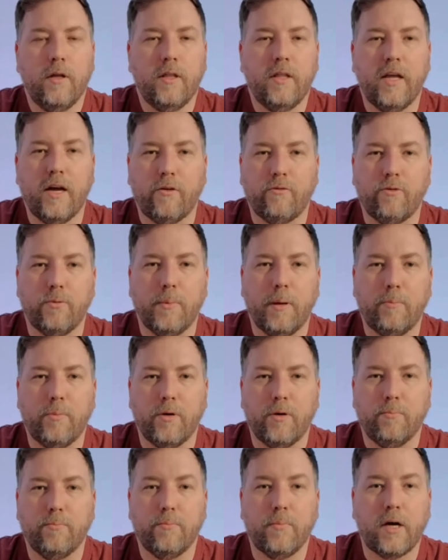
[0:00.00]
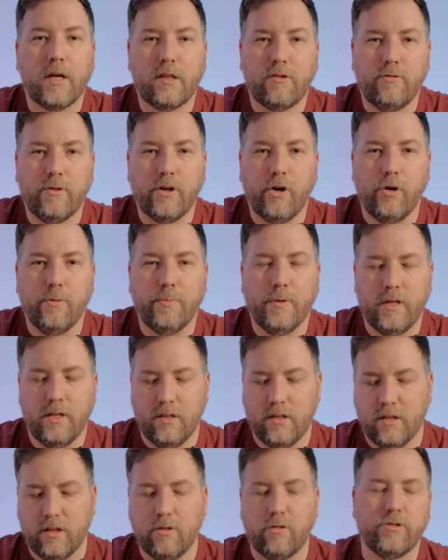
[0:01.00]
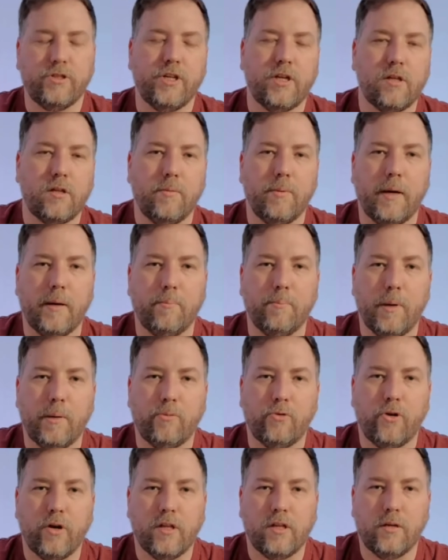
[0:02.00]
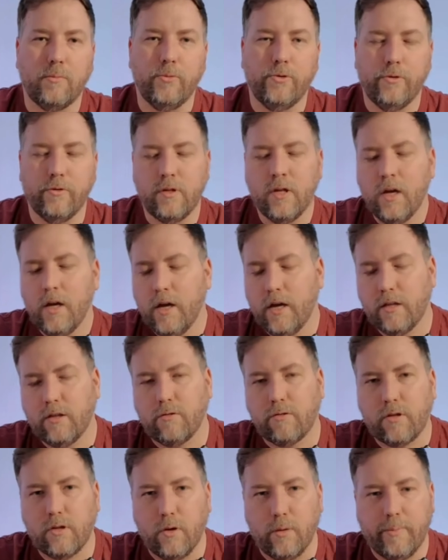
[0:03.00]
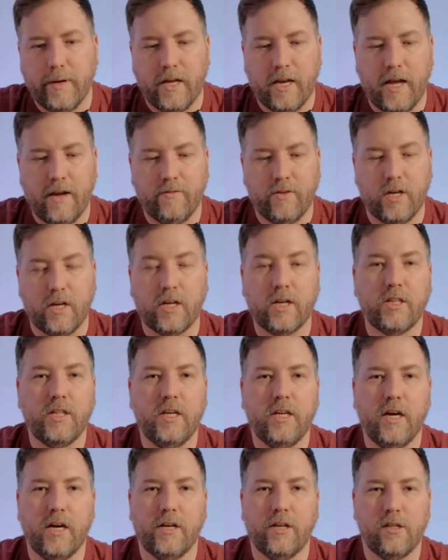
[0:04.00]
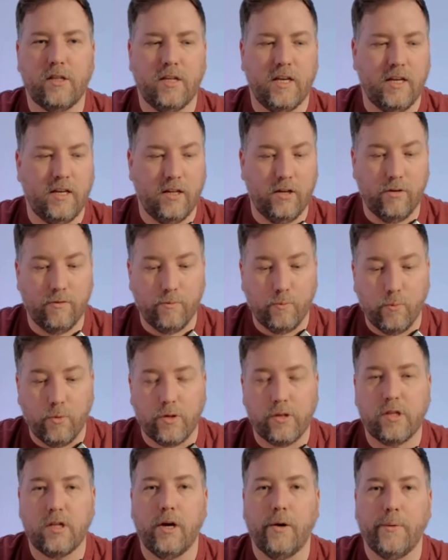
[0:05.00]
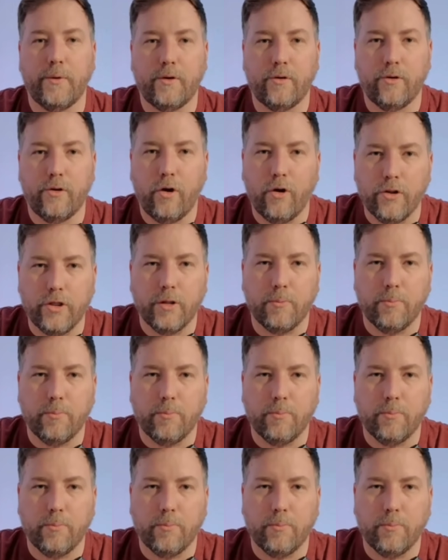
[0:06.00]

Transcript: Now remember, mastering openings is not just about memorizing moves, it's also about having a clear understanding of what's going on the